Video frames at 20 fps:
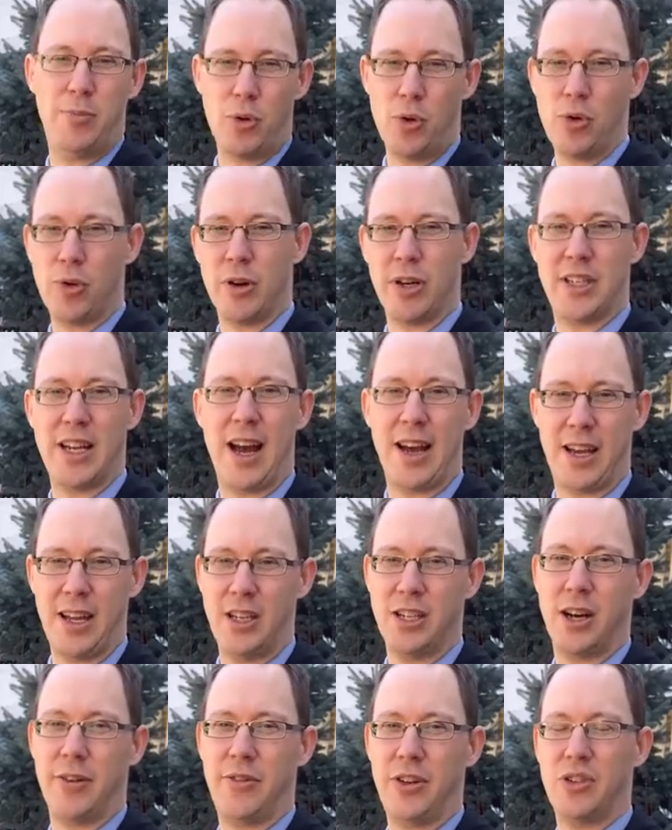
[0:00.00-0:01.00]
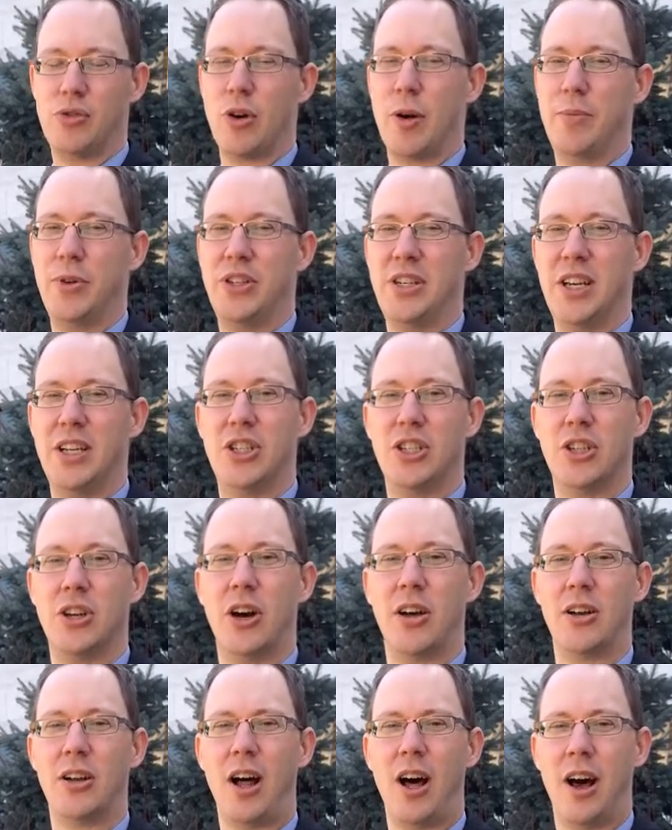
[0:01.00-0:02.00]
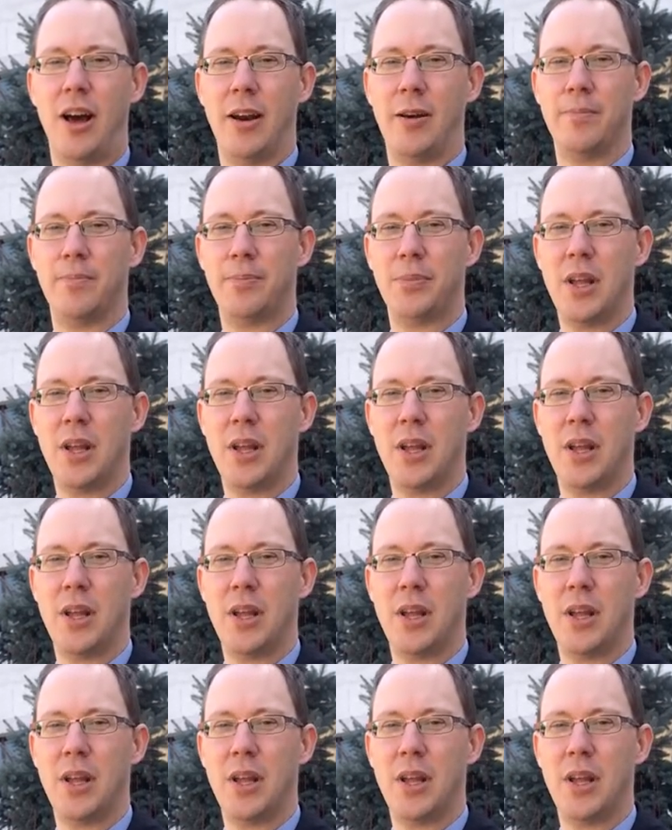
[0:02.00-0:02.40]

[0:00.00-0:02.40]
people who were attacking Duffy's reputation online.